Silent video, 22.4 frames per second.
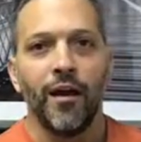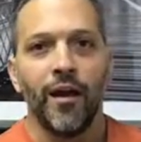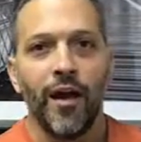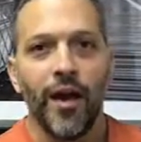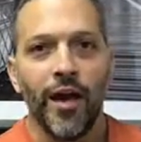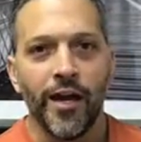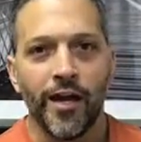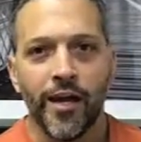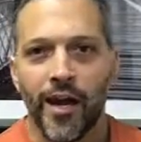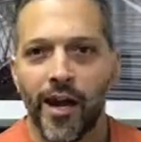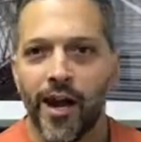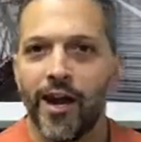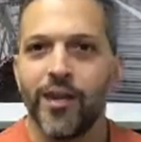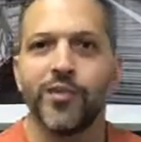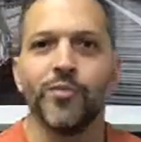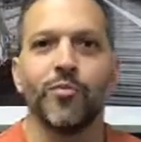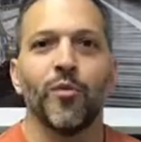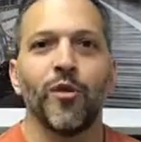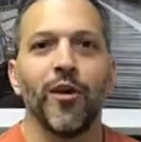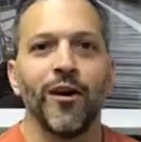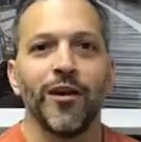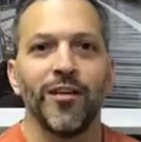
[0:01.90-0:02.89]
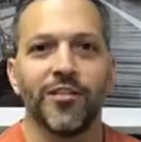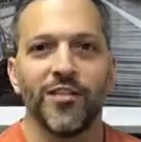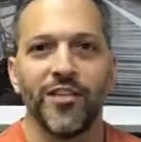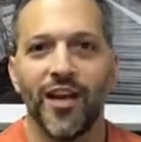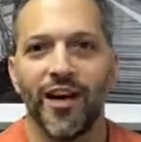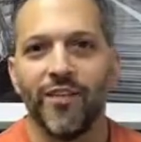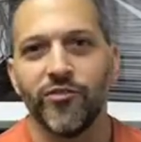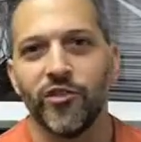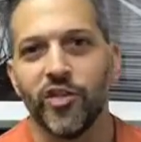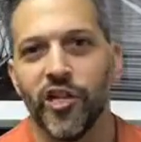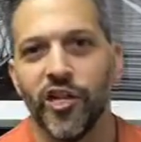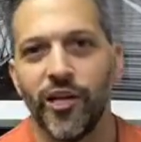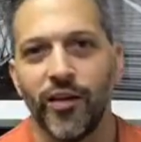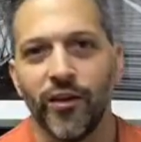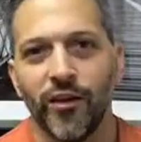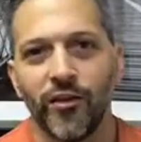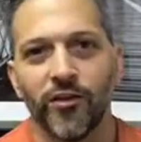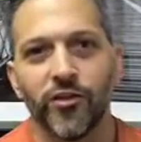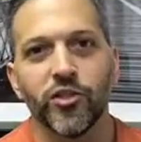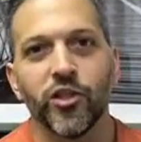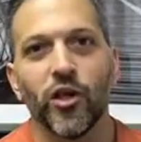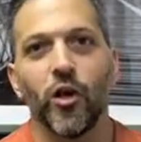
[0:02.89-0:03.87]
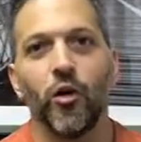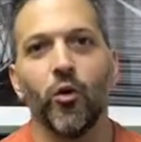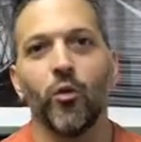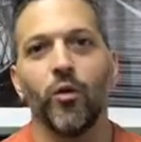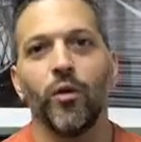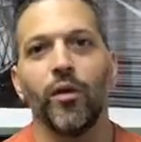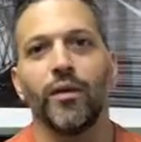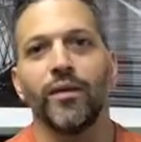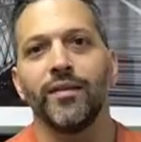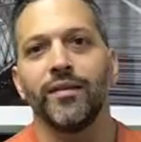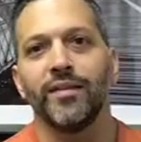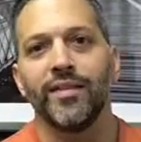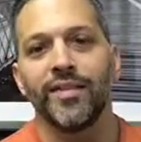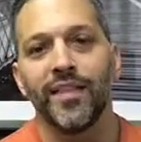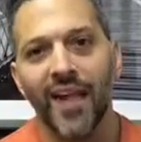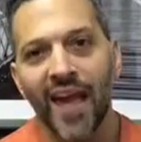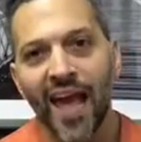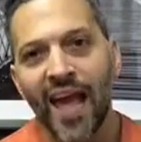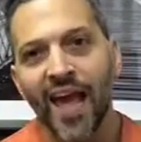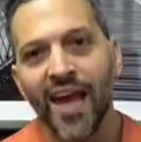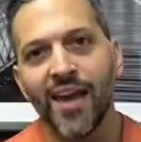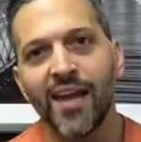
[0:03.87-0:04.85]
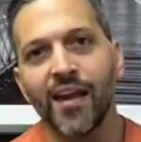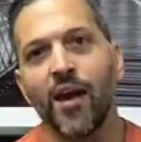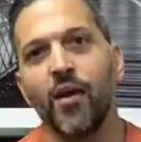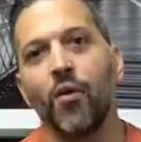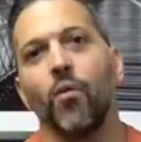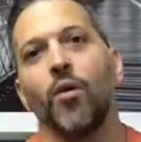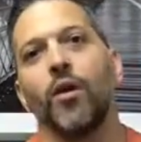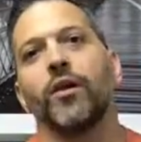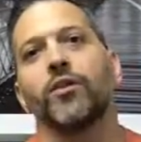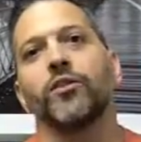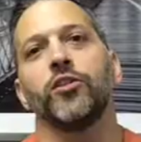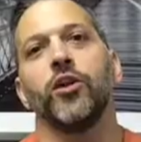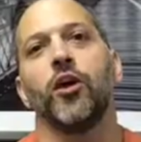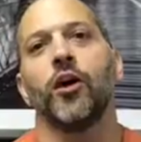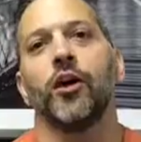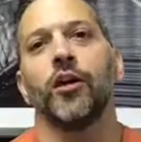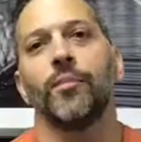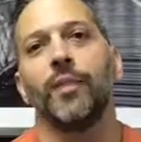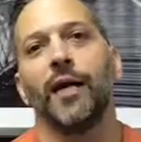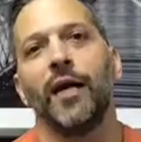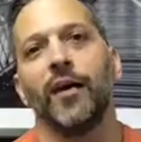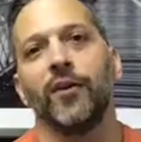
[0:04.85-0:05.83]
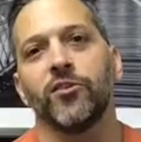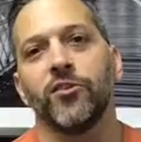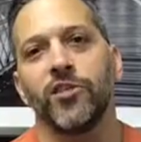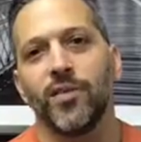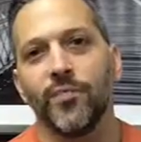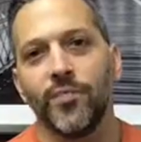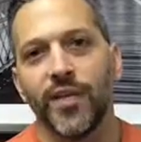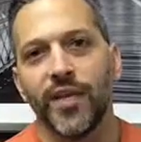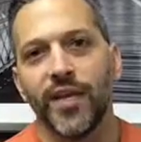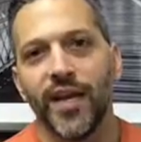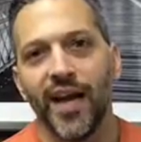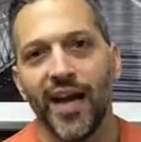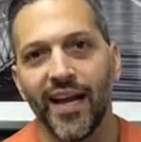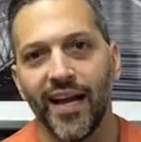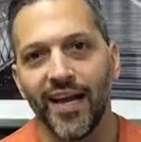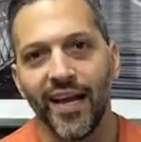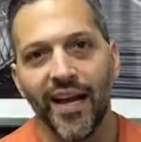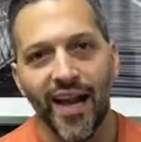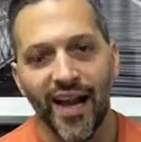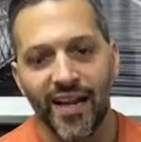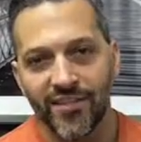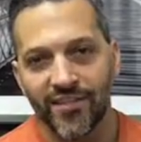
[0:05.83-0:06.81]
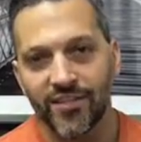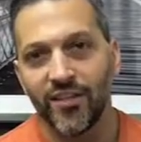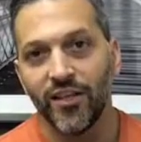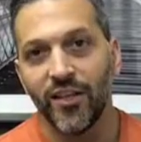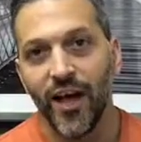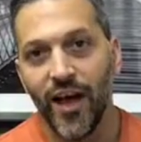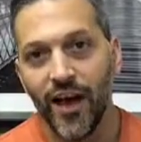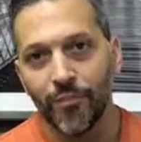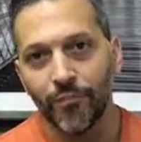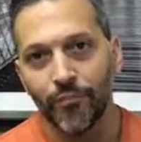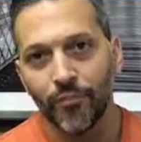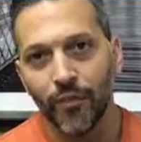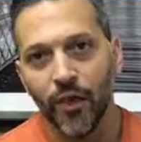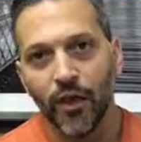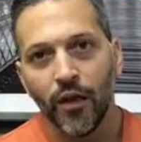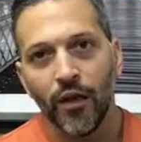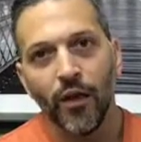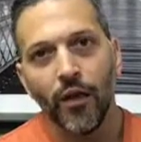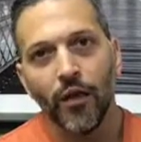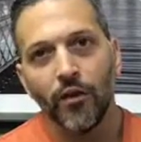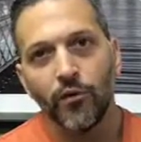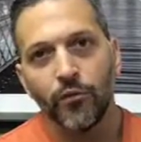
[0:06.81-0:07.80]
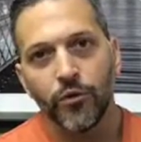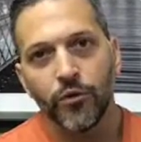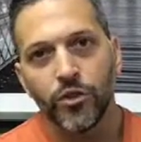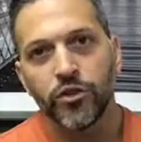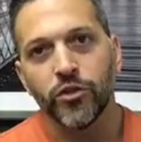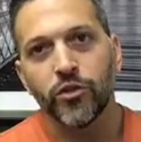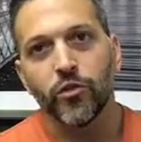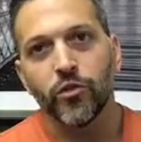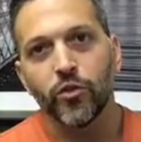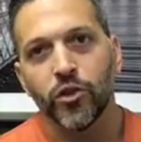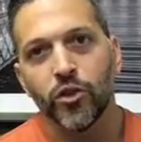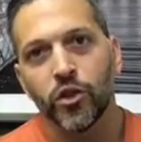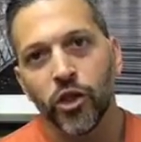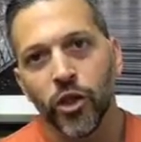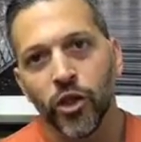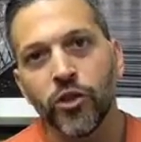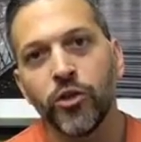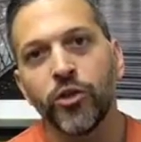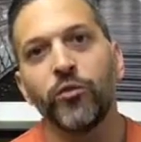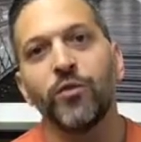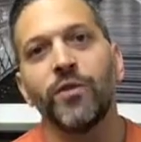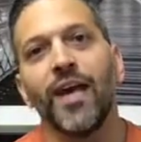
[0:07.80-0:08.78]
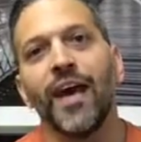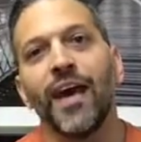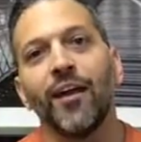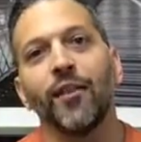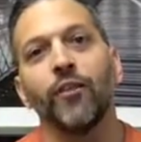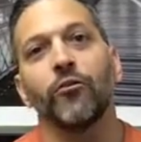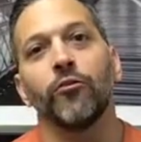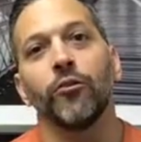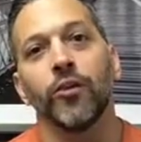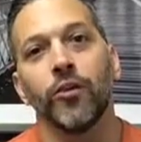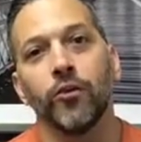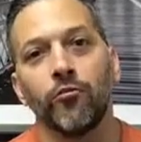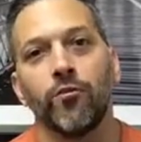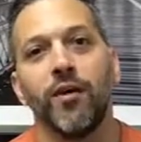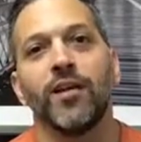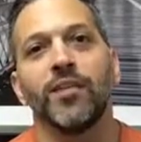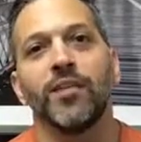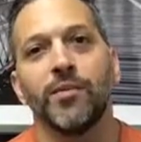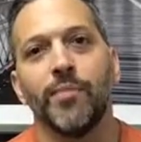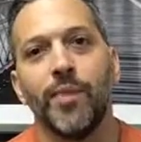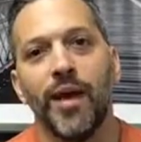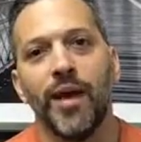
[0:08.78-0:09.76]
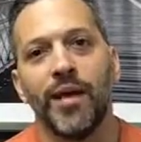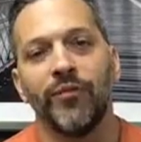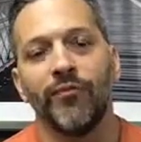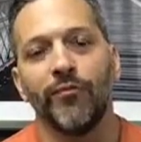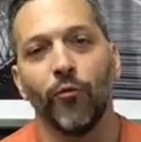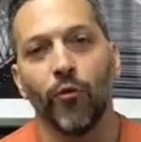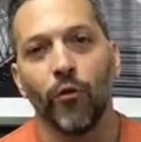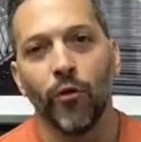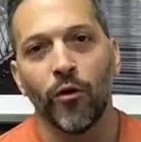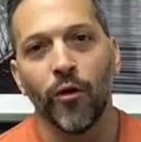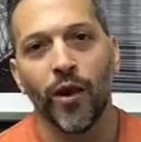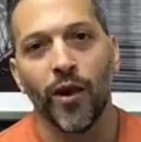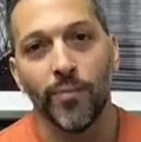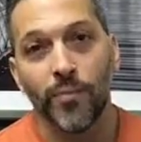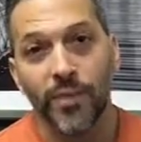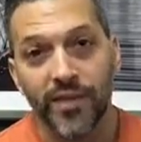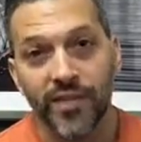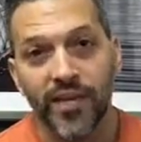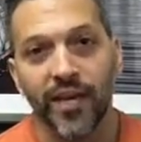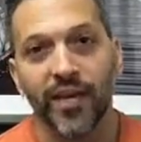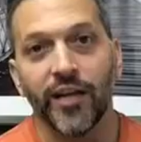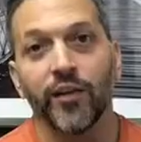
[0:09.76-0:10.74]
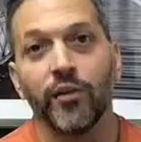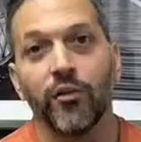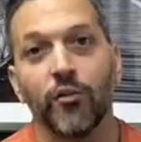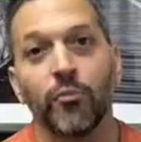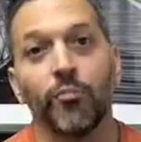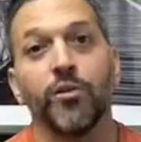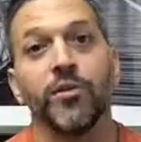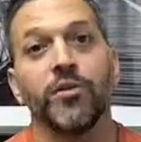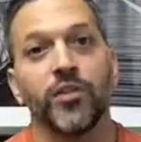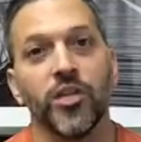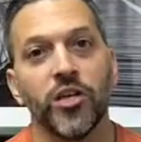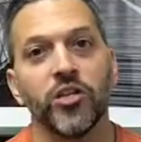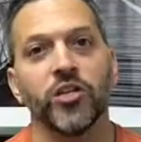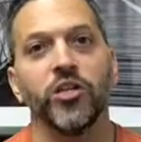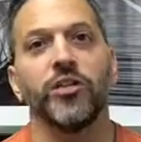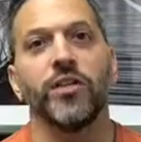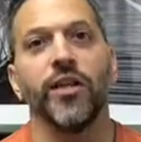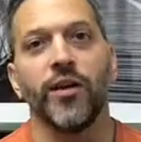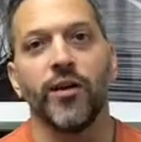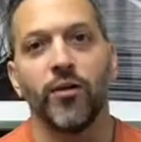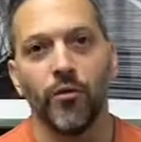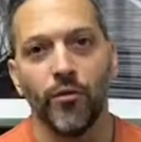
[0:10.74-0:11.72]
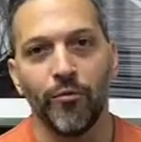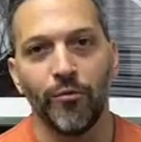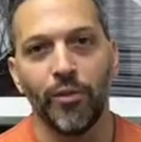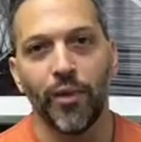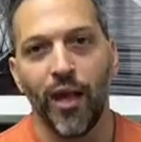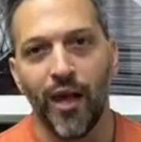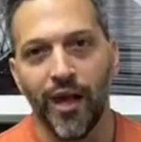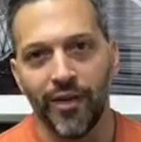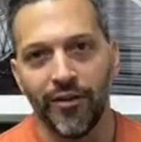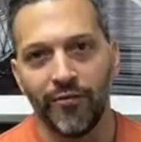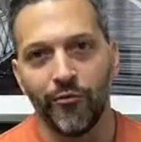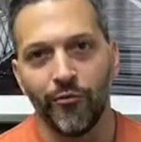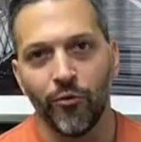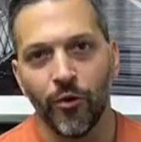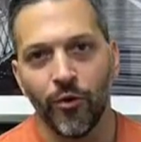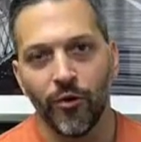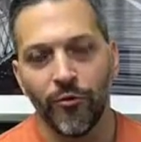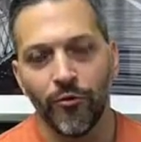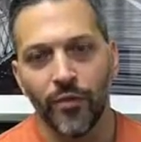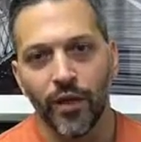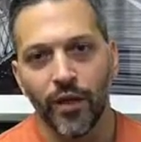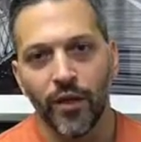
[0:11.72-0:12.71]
Hey guys, Brian Savchik here. So today I want to talk about something I get asked a lot, which is should you tailor your resume for a particular position that you're applying for?